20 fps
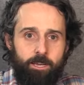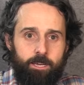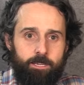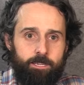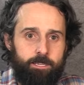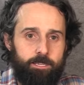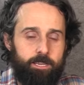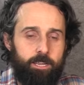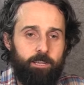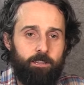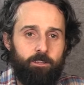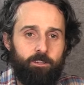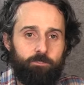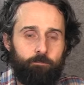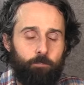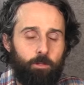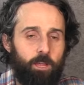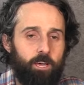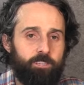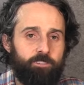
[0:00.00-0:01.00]
Steelers
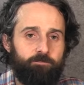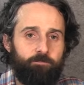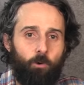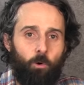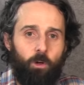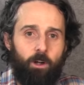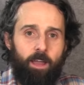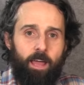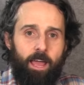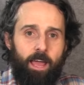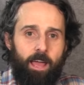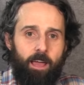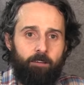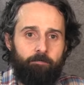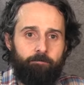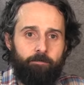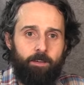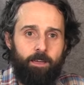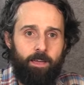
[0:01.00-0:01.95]
plus 4.5,